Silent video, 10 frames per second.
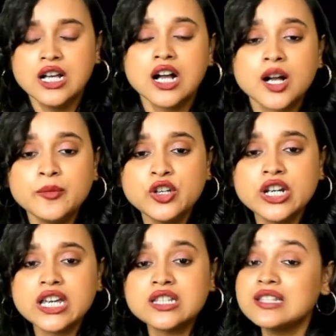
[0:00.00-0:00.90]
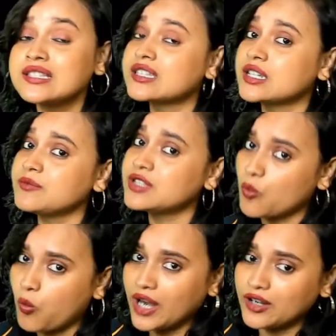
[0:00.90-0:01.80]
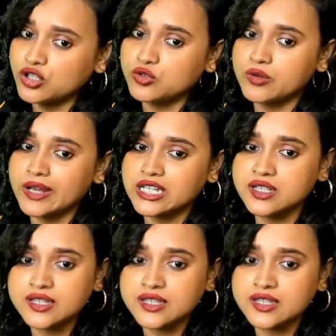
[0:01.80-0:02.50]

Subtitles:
Communication systems 1 or 2 questions.